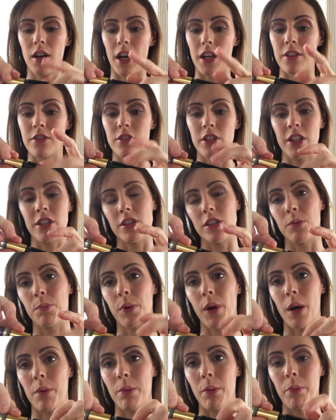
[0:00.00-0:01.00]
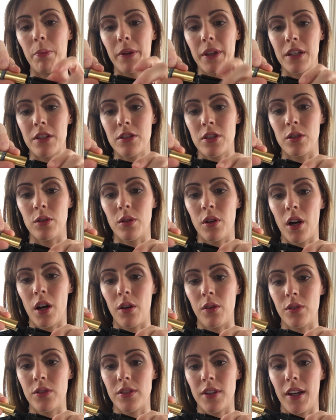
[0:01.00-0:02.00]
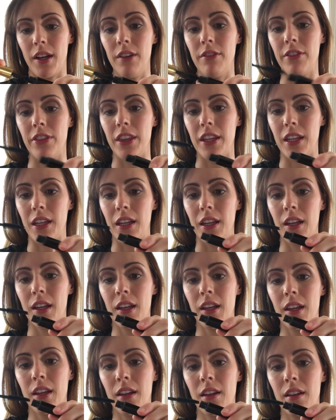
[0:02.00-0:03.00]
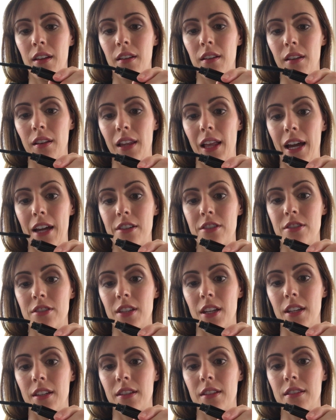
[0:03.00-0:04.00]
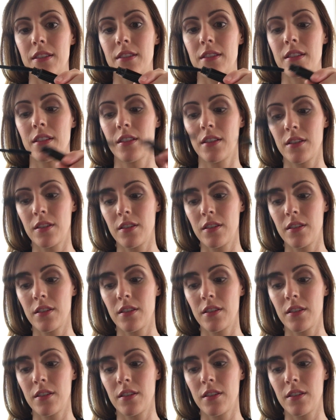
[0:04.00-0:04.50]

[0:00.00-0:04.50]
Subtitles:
usually do probably two coats of the LashSense.